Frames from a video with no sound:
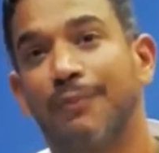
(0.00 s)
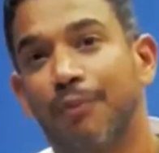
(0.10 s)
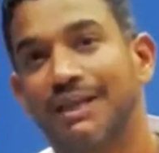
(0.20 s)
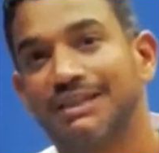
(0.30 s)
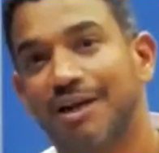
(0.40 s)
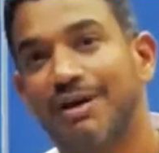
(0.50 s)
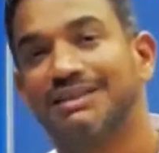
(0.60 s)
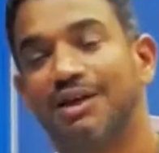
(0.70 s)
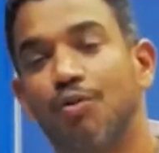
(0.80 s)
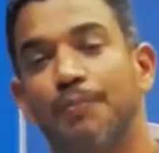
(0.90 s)

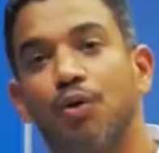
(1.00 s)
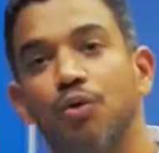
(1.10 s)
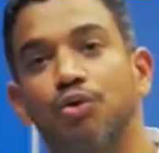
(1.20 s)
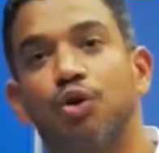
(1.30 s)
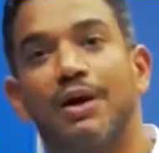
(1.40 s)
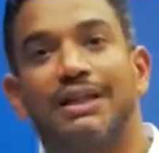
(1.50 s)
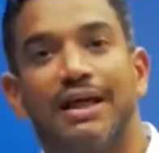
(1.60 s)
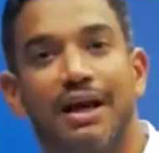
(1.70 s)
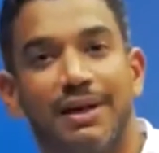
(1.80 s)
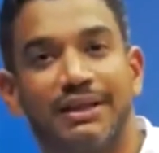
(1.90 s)
we managed
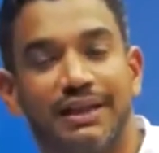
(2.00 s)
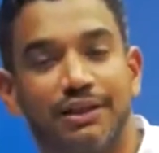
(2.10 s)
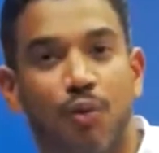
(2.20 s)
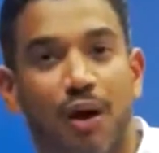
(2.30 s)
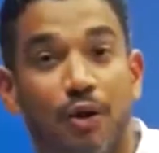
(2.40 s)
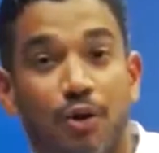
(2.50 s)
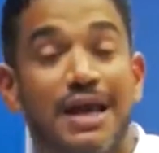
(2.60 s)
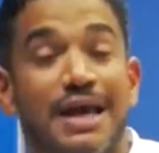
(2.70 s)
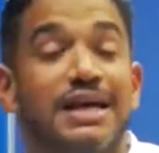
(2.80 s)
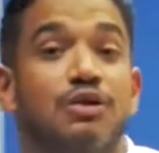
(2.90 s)
to make
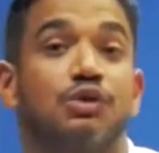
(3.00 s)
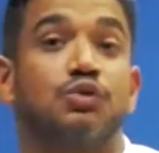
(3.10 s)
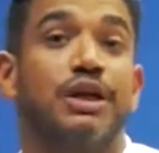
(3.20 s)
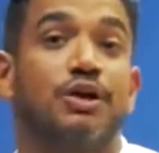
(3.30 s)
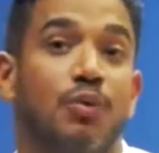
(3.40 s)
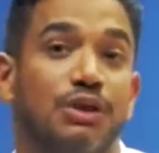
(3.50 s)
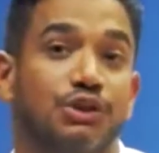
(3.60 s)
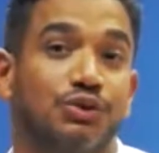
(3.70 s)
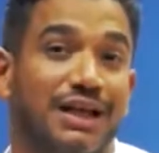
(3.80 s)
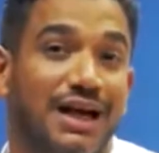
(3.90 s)
a really
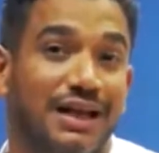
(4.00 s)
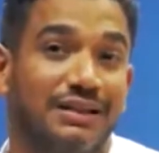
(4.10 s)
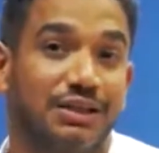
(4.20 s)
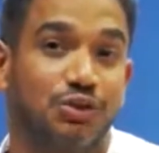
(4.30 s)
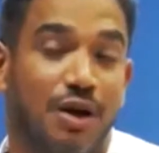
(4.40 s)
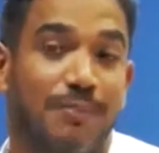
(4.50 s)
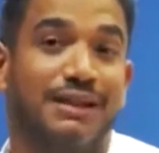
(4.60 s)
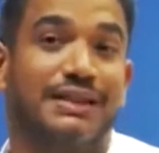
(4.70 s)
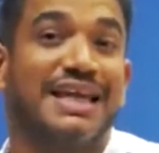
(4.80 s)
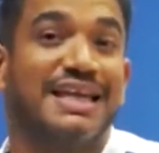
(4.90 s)
innovative
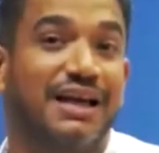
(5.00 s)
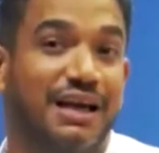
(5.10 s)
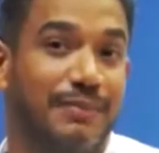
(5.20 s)
product.